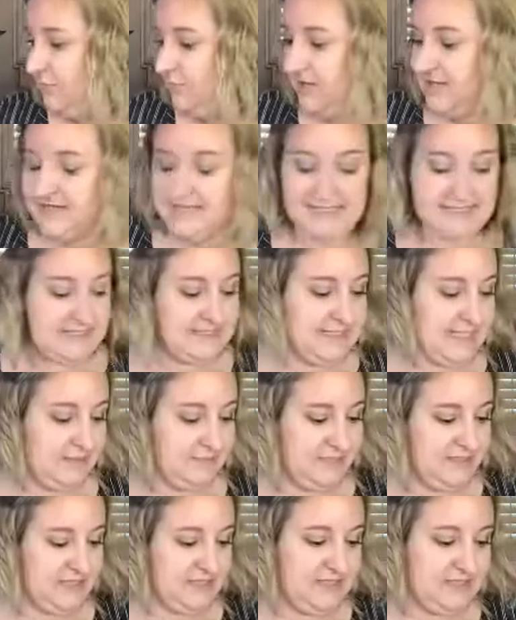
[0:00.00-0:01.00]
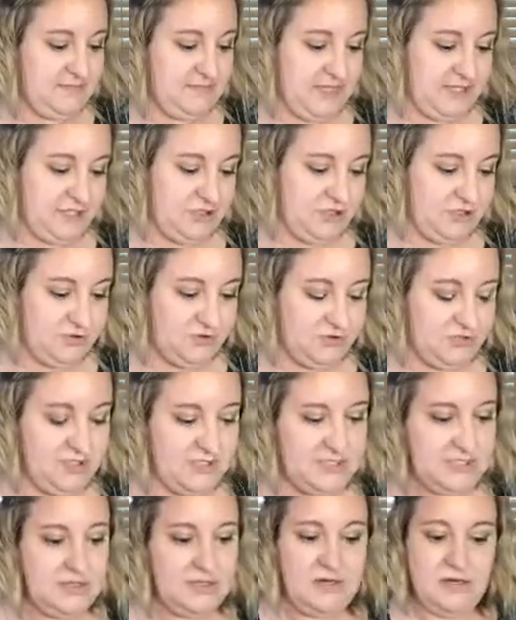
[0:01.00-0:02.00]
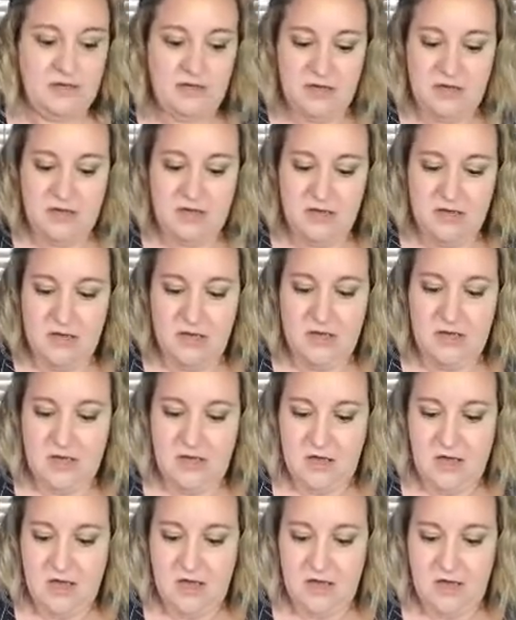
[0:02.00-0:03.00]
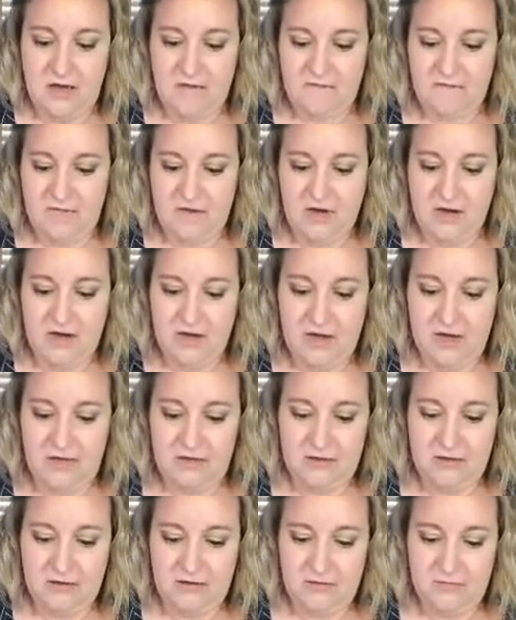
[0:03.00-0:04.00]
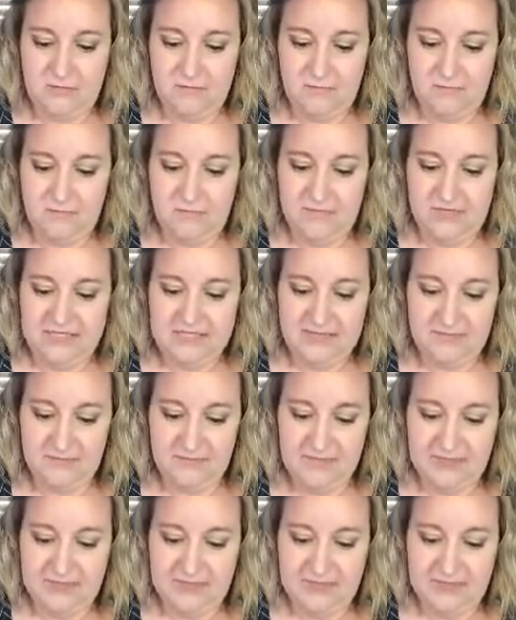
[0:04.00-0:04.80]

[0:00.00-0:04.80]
with Stampin' Dimensionals. I've got some